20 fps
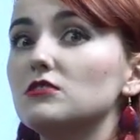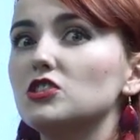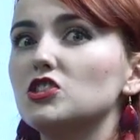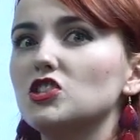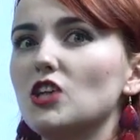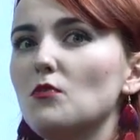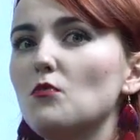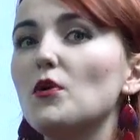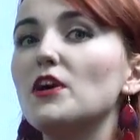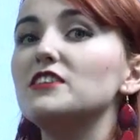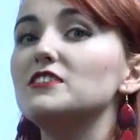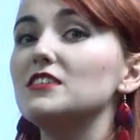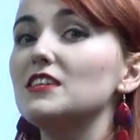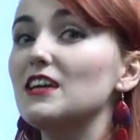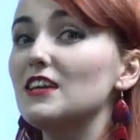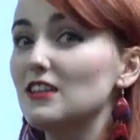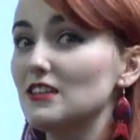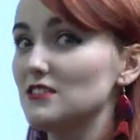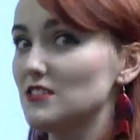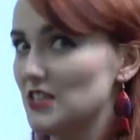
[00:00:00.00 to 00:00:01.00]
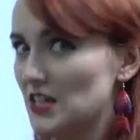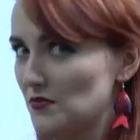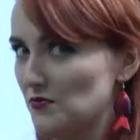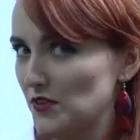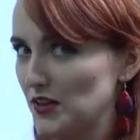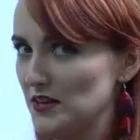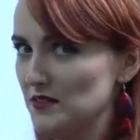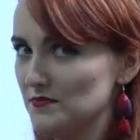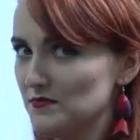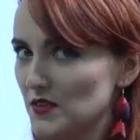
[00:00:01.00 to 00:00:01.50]
some ways to eat it
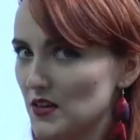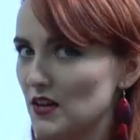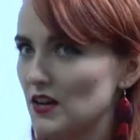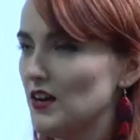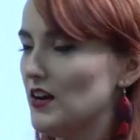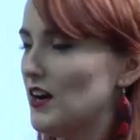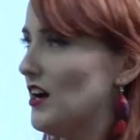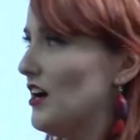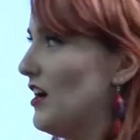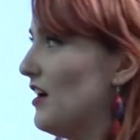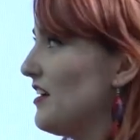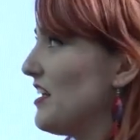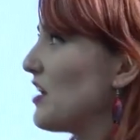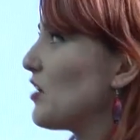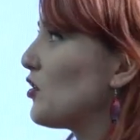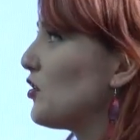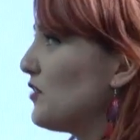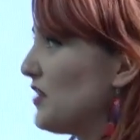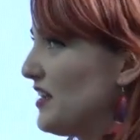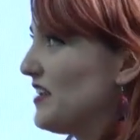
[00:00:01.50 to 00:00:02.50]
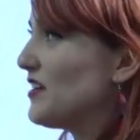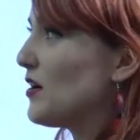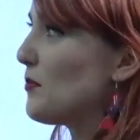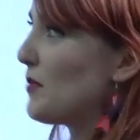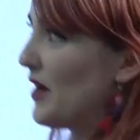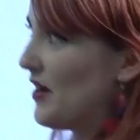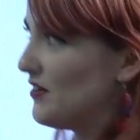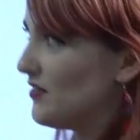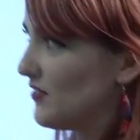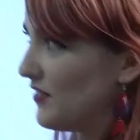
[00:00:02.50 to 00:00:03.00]
safely, including
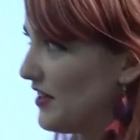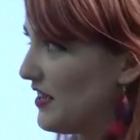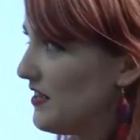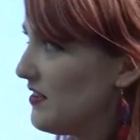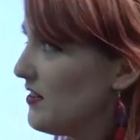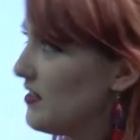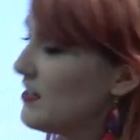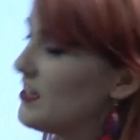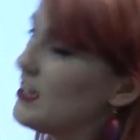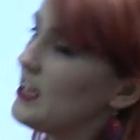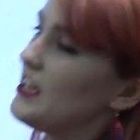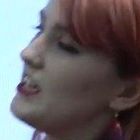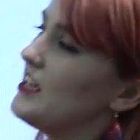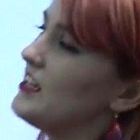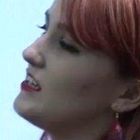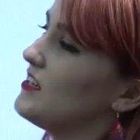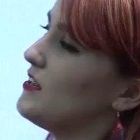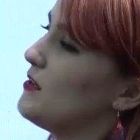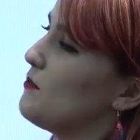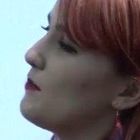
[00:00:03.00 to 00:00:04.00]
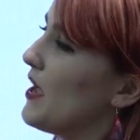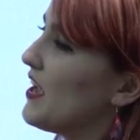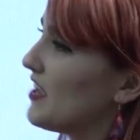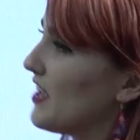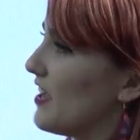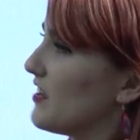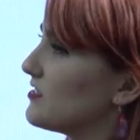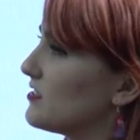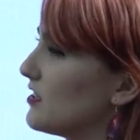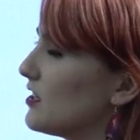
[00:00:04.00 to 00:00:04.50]
apparently in
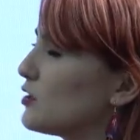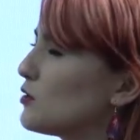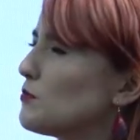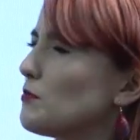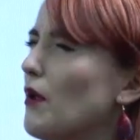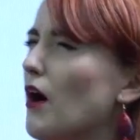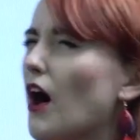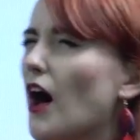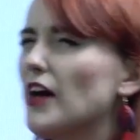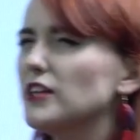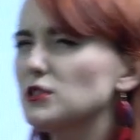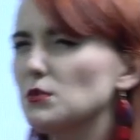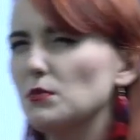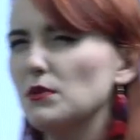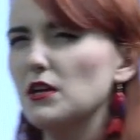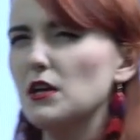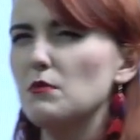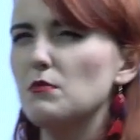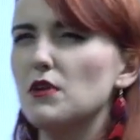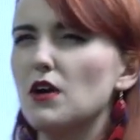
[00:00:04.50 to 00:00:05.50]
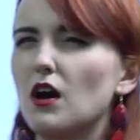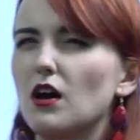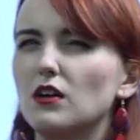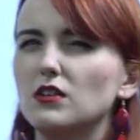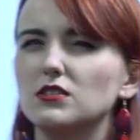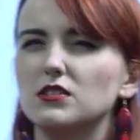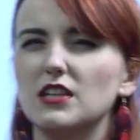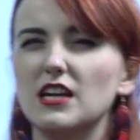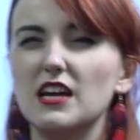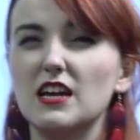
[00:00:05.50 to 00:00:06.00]
pancakes. And it's possibly
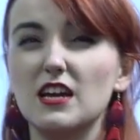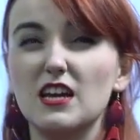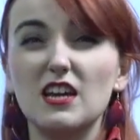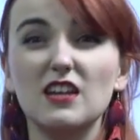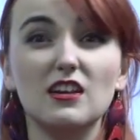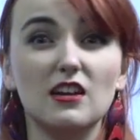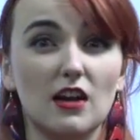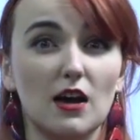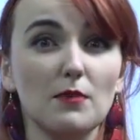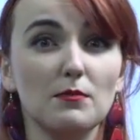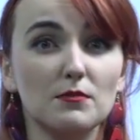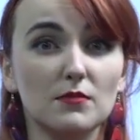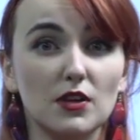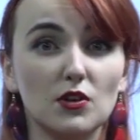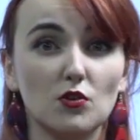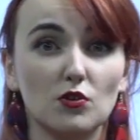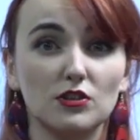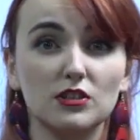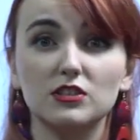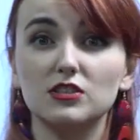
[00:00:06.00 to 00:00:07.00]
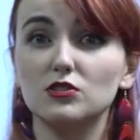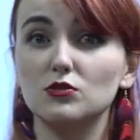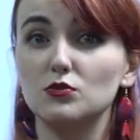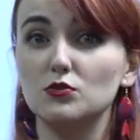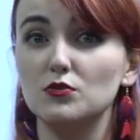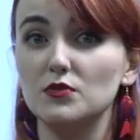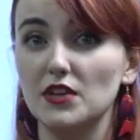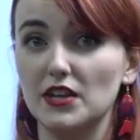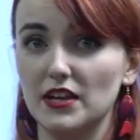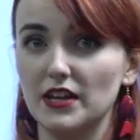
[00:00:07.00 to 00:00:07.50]
because they heat it up in order
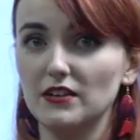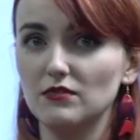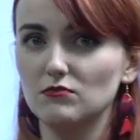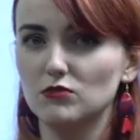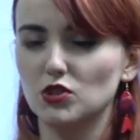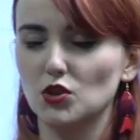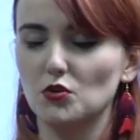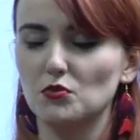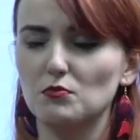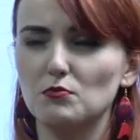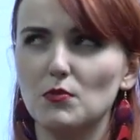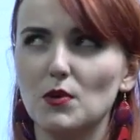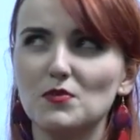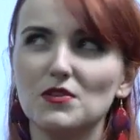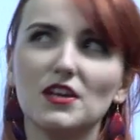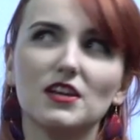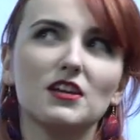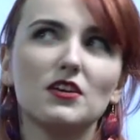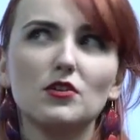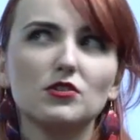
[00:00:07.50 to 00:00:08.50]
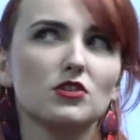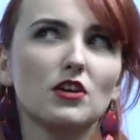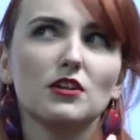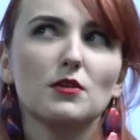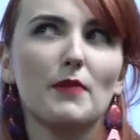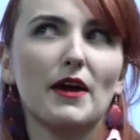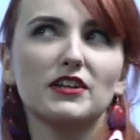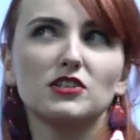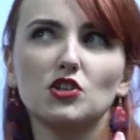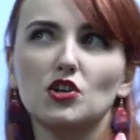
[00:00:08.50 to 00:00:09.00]
to eat it. So maybe that kills all
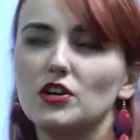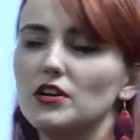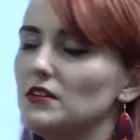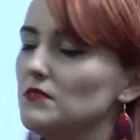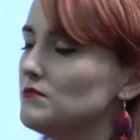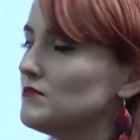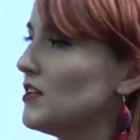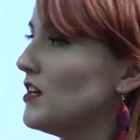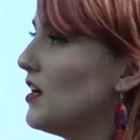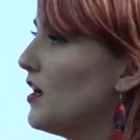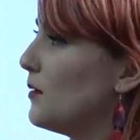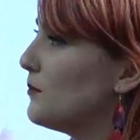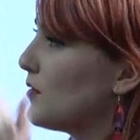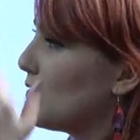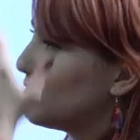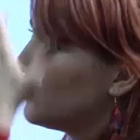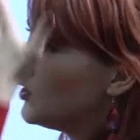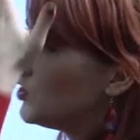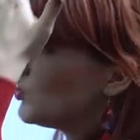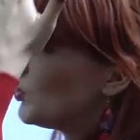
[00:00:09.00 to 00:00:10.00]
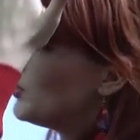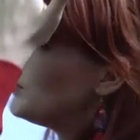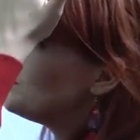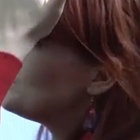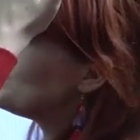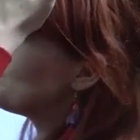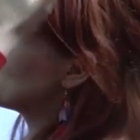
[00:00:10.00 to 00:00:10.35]
the bacteria. I'm not really sure.